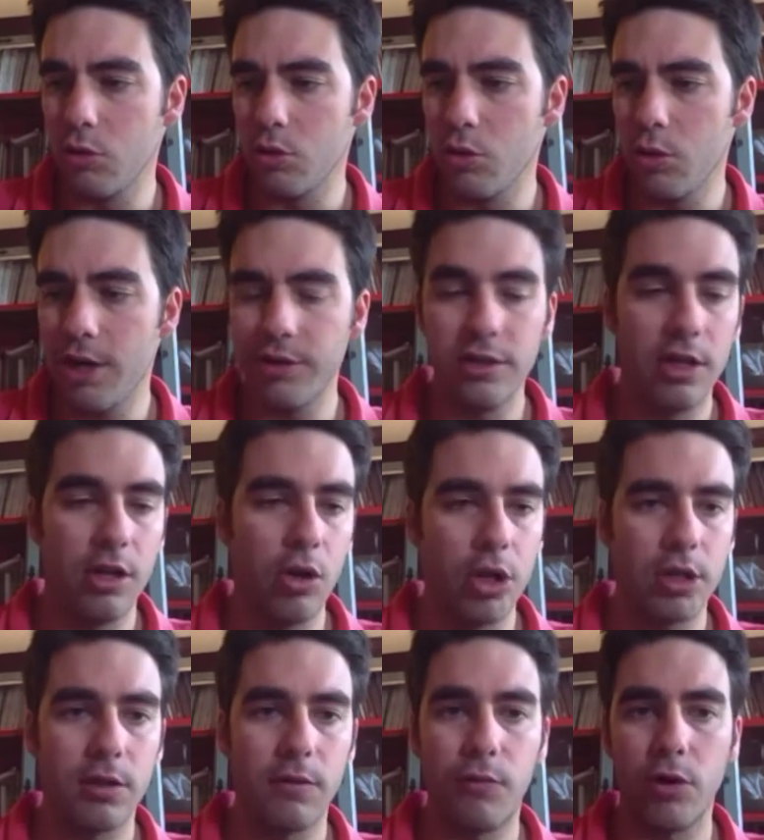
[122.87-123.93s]
you learn a
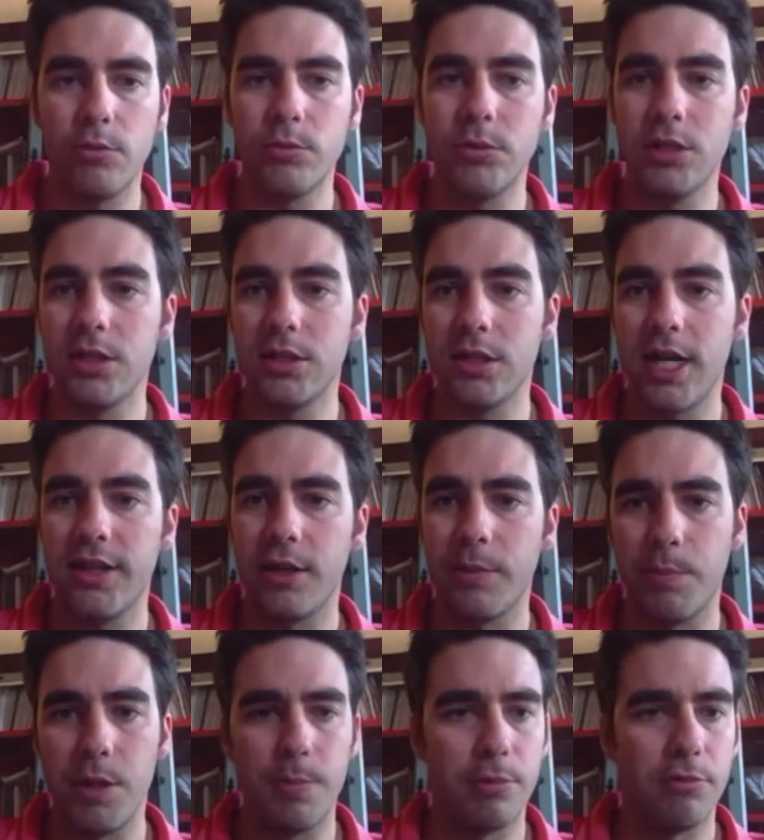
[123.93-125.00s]
lot from other
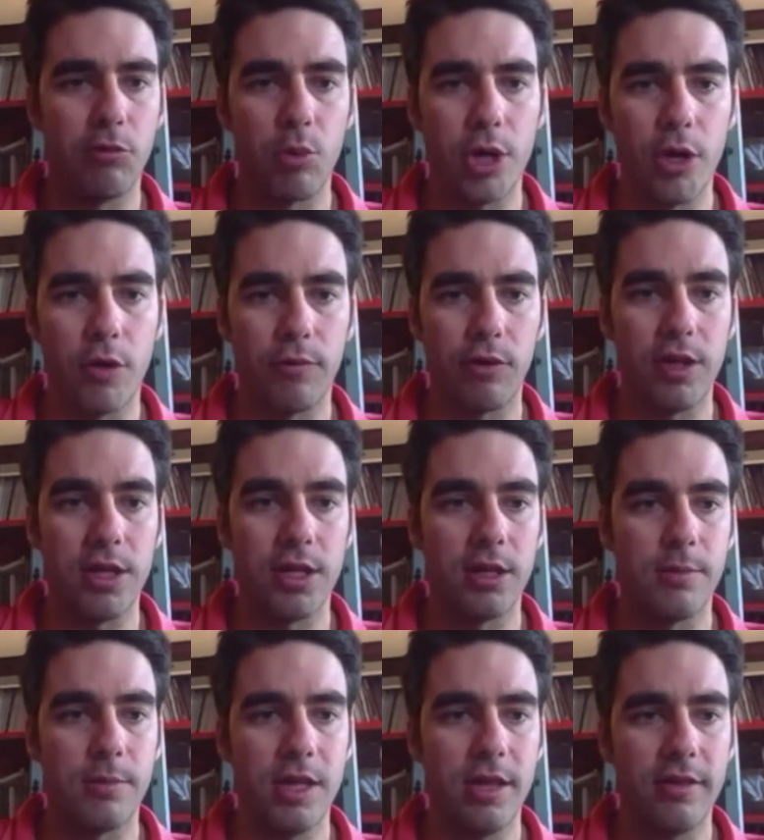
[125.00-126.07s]
people's way of seeing the
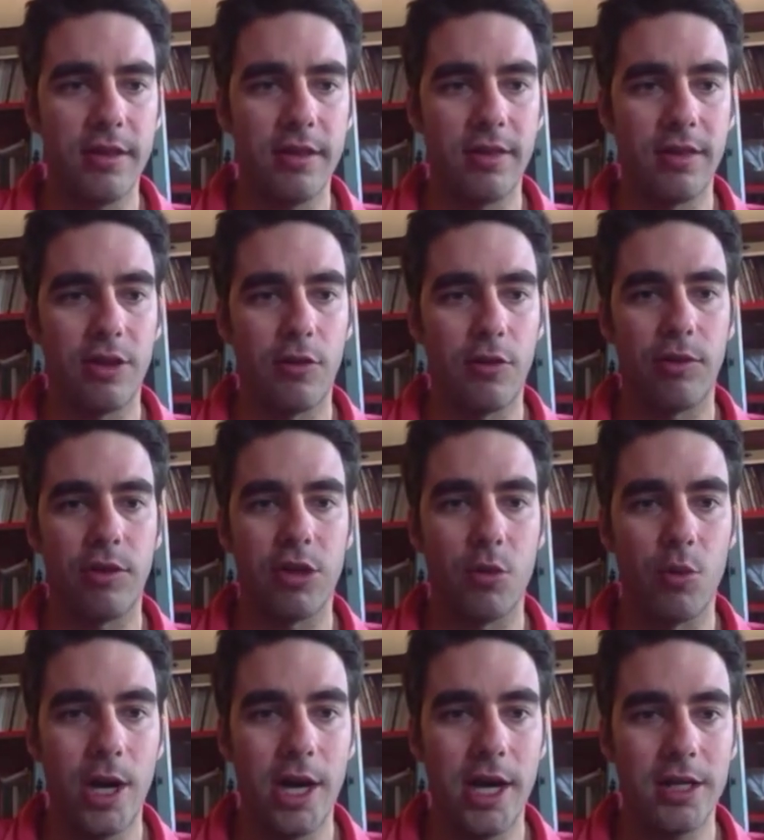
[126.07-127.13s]
business and of seeing
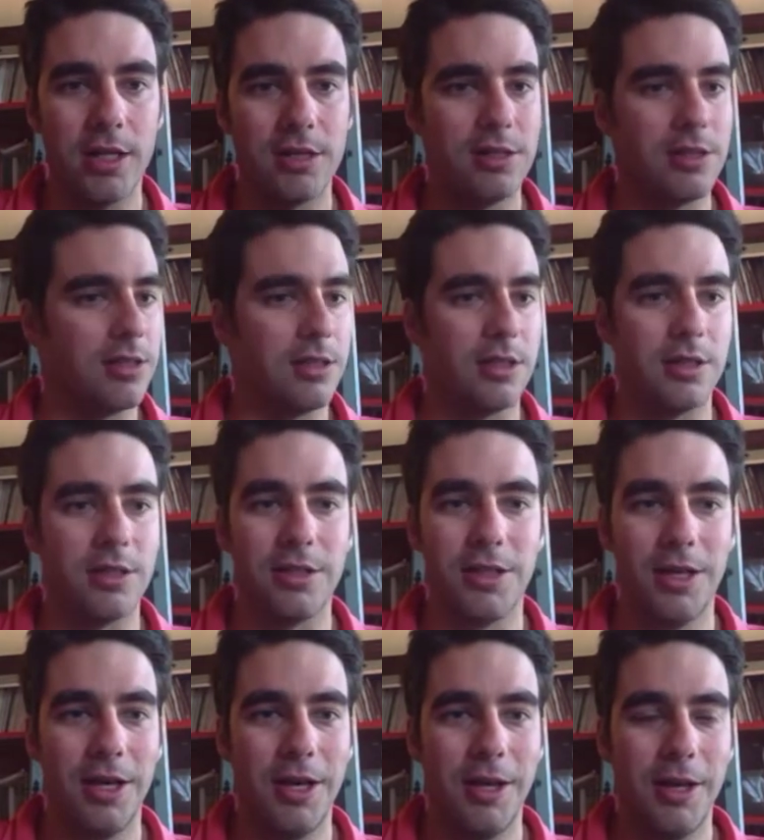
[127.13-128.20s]
wine, and
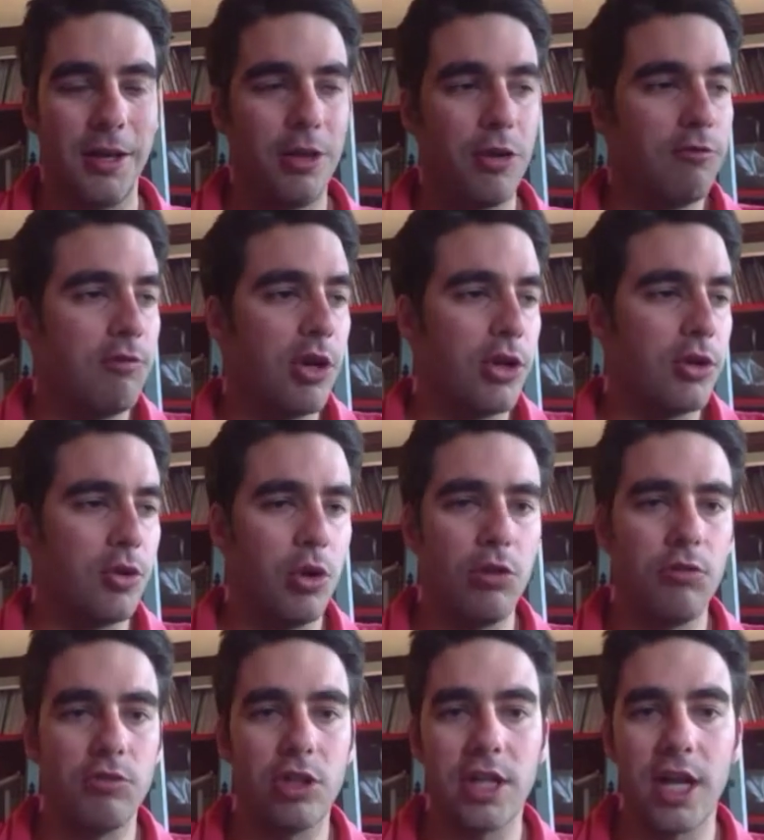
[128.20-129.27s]
you learn
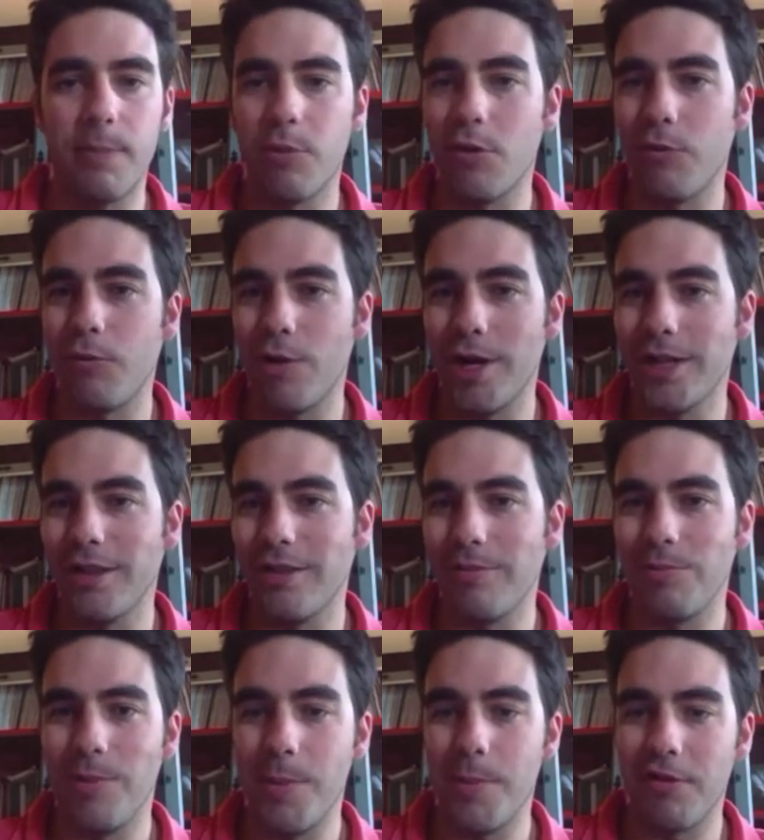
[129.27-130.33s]
all the types of wines
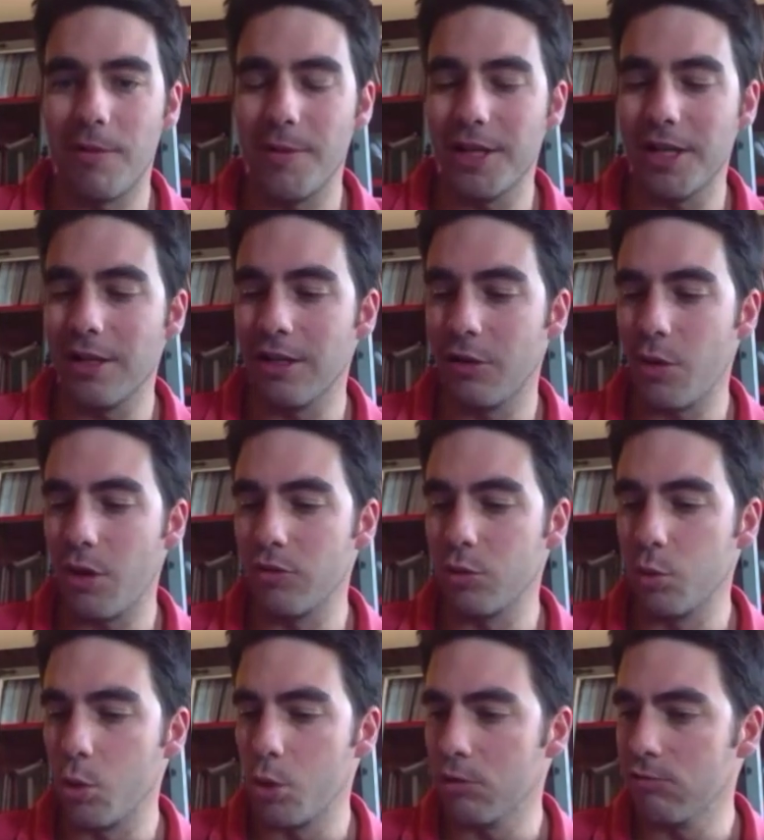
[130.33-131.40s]
people are making around the
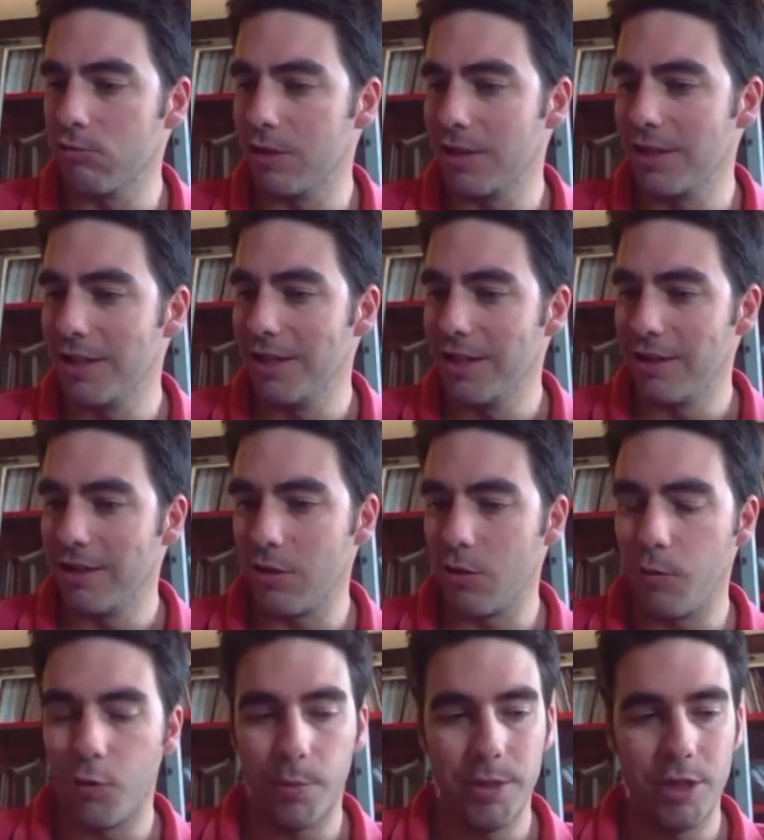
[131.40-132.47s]
world. So
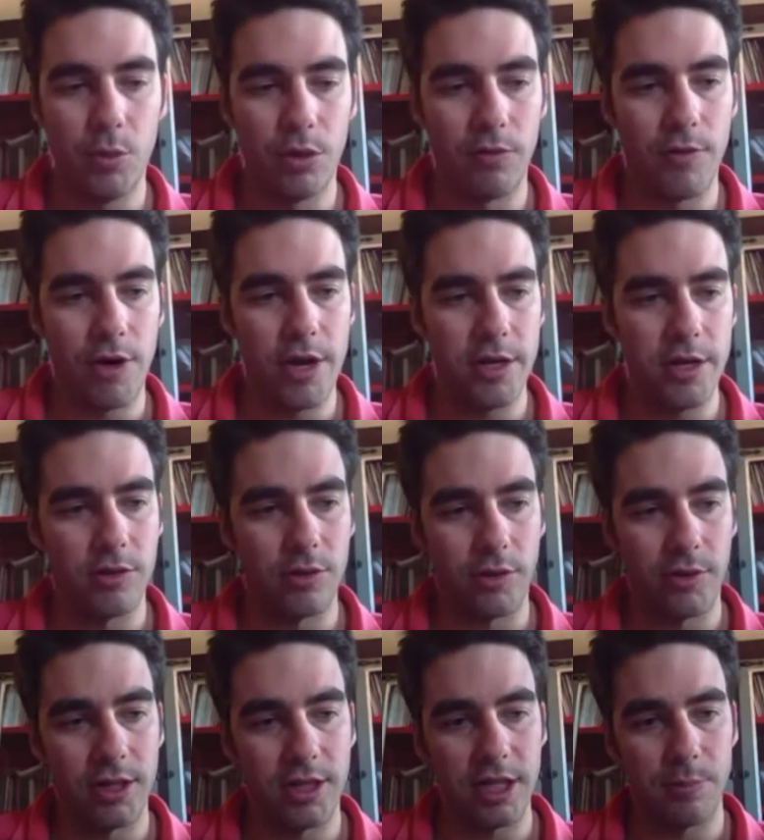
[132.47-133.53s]
for me, it was very
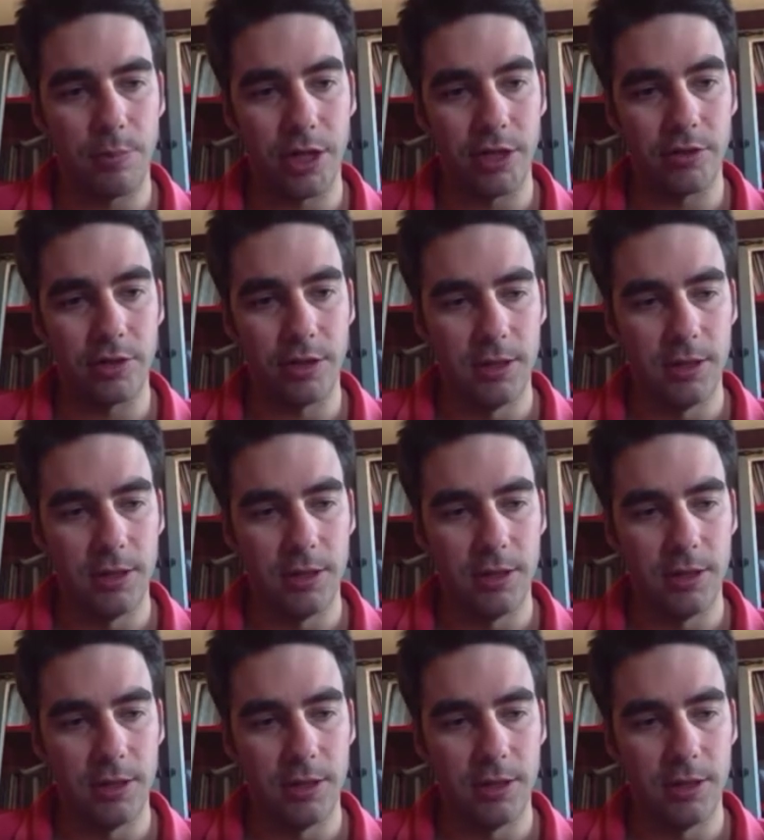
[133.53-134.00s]
interesting, that part.